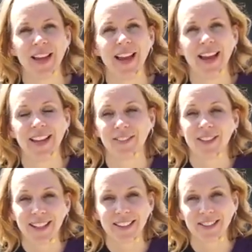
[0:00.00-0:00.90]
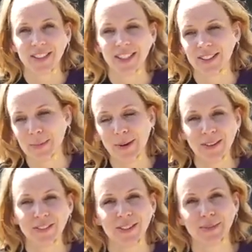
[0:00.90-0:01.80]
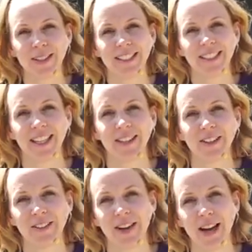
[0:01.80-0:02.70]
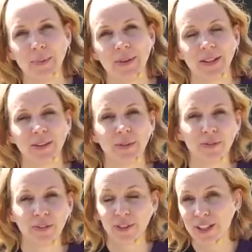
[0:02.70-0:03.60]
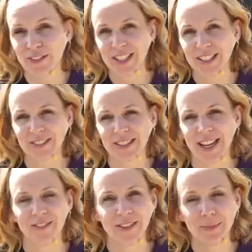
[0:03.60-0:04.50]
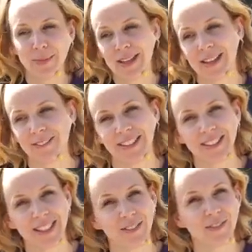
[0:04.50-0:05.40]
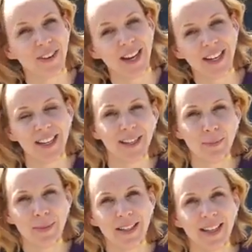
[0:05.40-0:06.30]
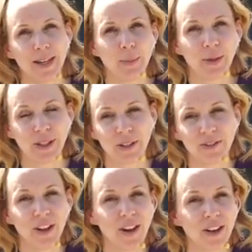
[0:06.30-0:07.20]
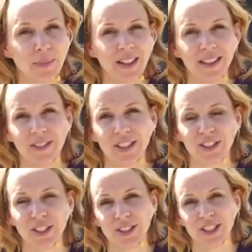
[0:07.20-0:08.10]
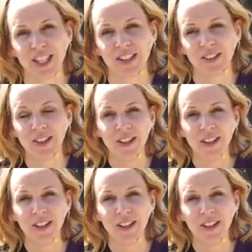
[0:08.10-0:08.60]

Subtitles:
And if you like this video, come on over to my channel. I put out free videos every Monday, Wednesday, and Friday. Monday, I put out a vlog on my Living Your Yoga channel.